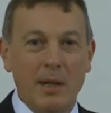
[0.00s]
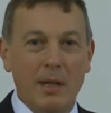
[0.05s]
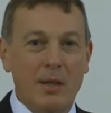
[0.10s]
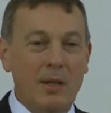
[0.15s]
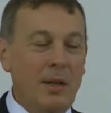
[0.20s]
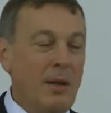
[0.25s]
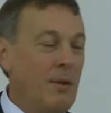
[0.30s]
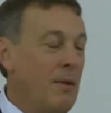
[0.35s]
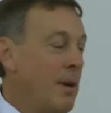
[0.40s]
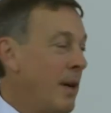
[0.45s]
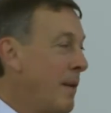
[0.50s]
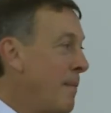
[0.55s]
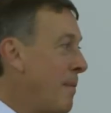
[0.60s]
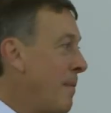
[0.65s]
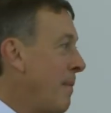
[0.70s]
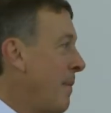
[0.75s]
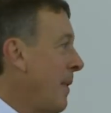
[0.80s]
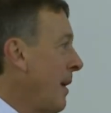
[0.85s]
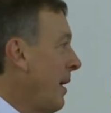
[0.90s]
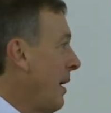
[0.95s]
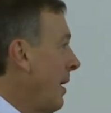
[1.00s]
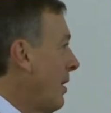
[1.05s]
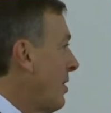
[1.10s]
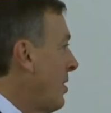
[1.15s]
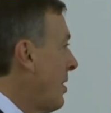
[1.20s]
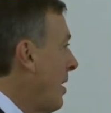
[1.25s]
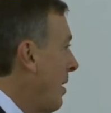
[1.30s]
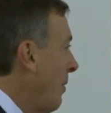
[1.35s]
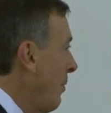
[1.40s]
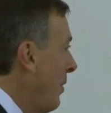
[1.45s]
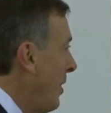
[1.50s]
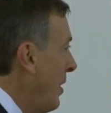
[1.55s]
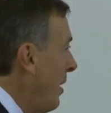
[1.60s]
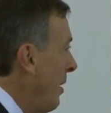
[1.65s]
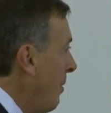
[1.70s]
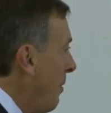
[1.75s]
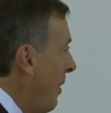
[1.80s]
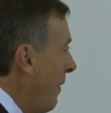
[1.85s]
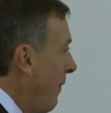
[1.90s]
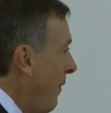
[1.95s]
So I'll start with
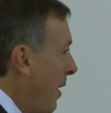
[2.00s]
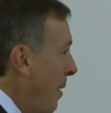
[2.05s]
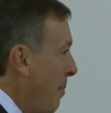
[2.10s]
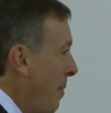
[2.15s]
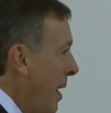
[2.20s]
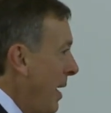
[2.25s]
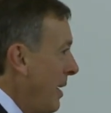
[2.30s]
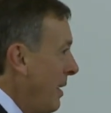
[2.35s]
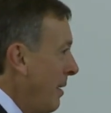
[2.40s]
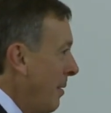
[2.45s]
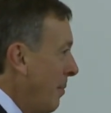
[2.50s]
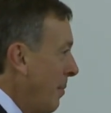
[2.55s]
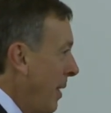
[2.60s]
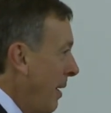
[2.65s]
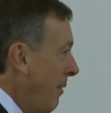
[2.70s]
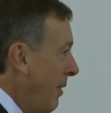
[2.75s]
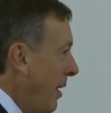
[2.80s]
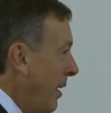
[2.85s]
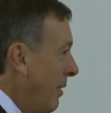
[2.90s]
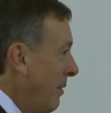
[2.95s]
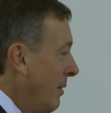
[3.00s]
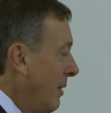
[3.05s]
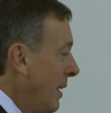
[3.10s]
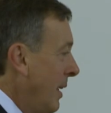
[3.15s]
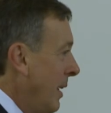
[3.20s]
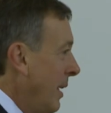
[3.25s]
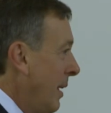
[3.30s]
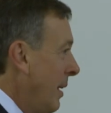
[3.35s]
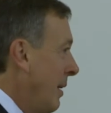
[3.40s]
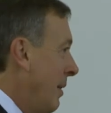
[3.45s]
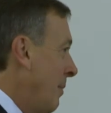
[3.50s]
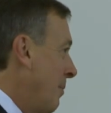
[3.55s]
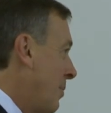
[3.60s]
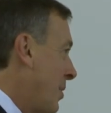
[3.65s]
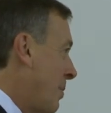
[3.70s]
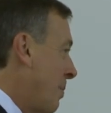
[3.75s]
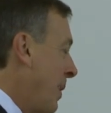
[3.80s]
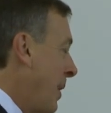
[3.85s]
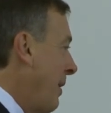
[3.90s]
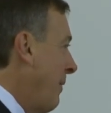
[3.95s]
you, if I may, Mario.
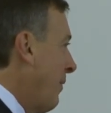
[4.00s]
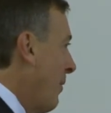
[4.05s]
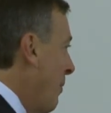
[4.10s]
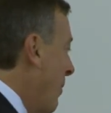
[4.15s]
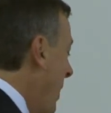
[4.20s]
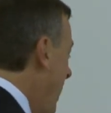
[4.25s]
Speak from